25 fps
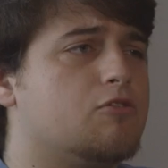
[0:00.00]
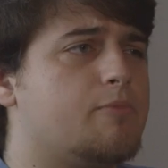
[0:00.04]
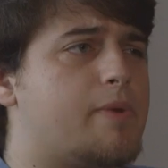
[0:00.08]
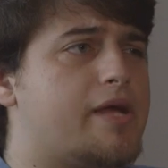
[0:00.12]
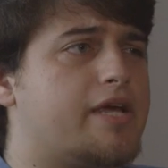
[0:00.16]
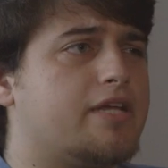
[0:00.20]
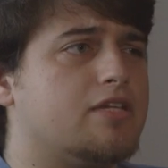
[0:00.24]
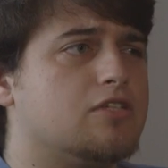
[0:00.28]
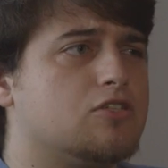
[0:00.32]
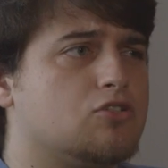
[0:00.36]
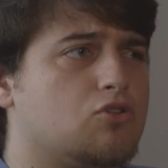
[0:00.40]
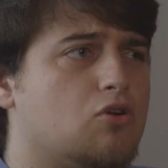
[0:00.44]

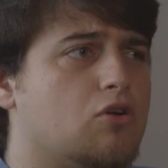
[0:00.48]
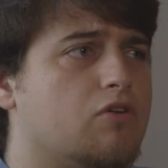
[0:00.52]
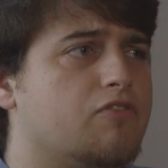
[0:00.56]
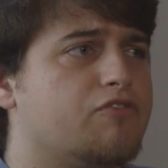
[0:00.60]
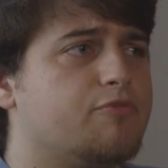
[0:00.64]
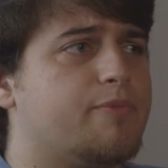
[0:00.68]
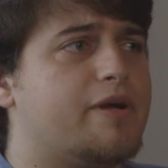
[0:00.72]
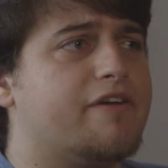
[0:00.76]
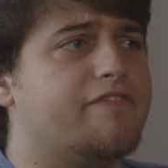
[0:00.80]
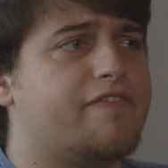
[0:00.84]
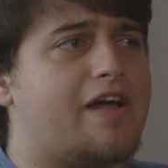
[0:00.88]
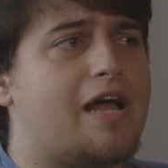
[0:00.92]
remain strong
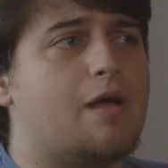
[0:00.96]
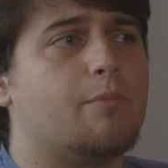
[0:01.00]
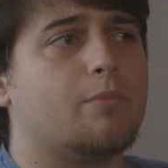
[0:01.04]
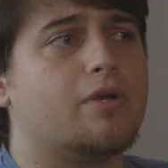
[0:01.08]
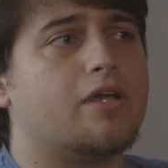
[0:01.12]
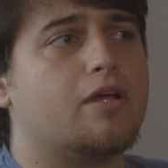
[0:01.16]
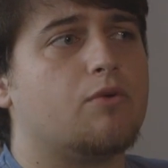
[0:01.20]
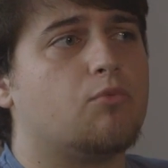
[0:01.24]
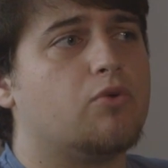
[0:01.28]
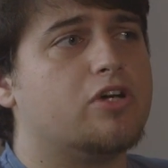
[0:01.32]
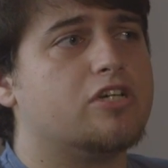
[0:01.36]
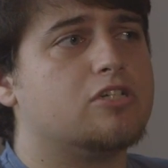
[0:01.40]
for my
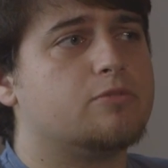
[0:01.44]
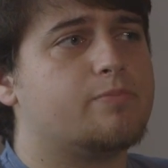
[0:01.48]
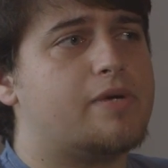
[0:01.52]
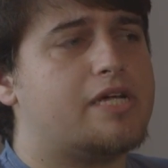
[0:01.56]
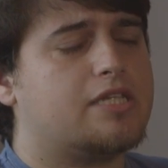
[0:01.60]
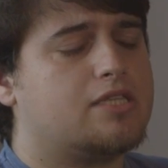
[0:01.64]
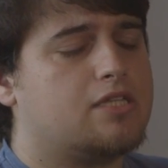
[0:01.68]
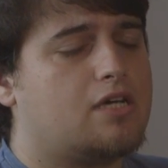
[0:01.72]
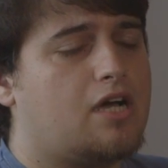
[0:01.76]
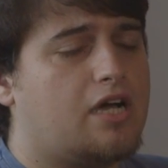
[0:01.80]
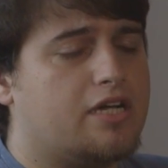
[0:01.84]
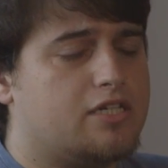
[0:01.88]
family, which
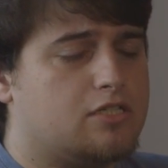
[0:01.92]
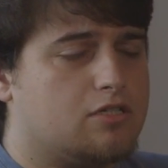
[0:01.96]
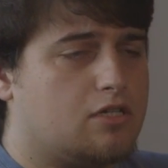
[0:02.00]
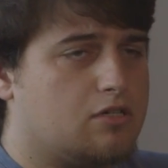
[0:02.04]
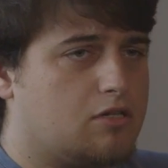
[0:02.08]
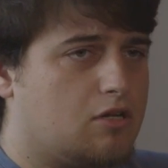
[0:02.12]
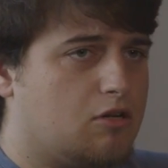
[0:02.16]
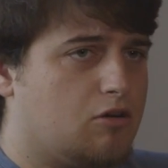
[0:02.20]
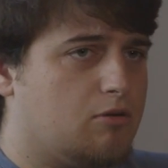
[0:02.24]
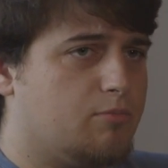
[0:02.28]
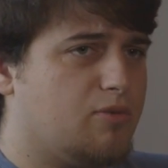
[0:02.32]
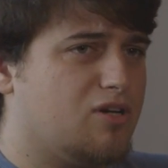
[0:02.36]
meant that I showed no